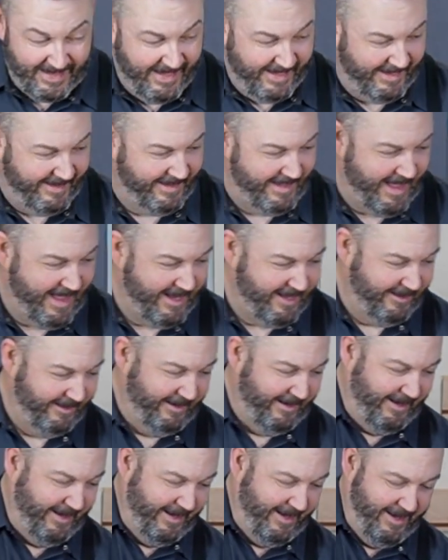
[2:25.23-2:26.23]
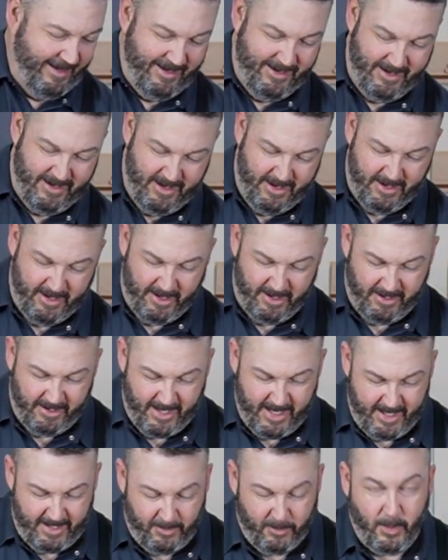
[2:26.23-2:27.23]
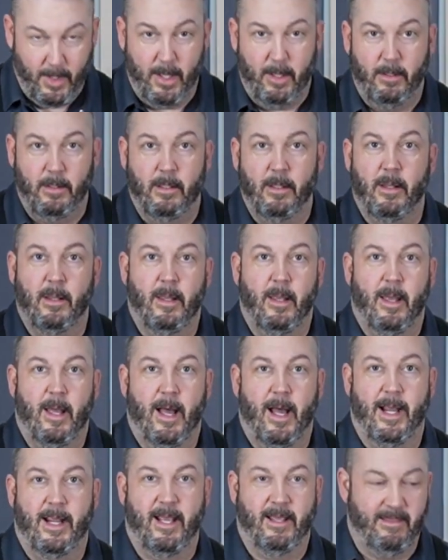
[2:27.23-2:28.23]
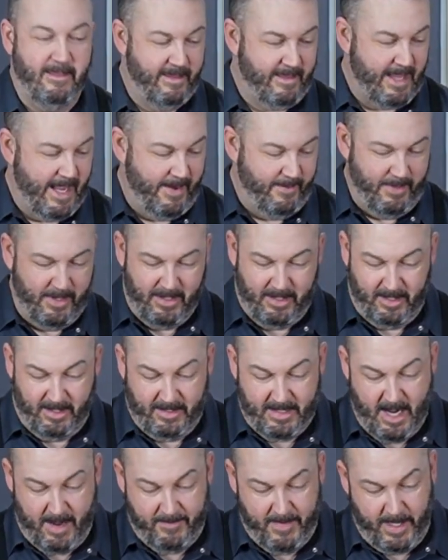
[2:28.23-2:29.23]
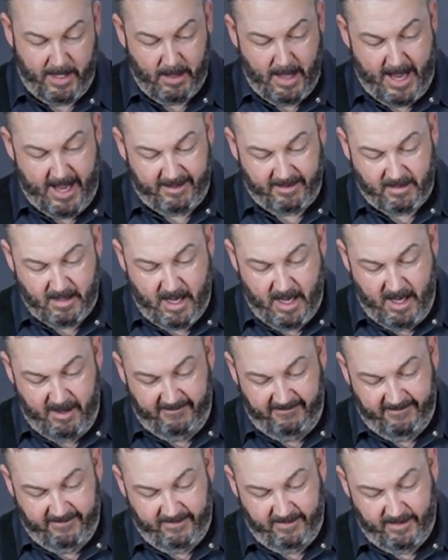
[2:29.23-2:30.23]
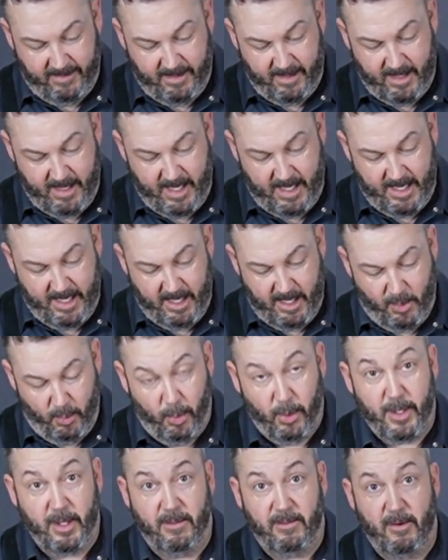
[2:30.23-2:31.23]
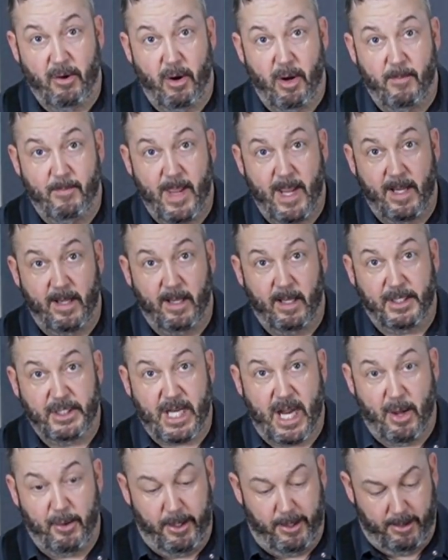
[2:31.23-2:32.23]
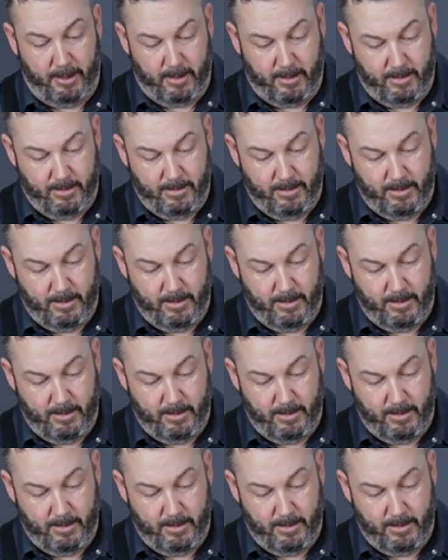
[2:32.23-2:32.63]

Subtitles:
Exactly. All right, well, I guess it's time to top my glass off, and we'll get started making the chowder.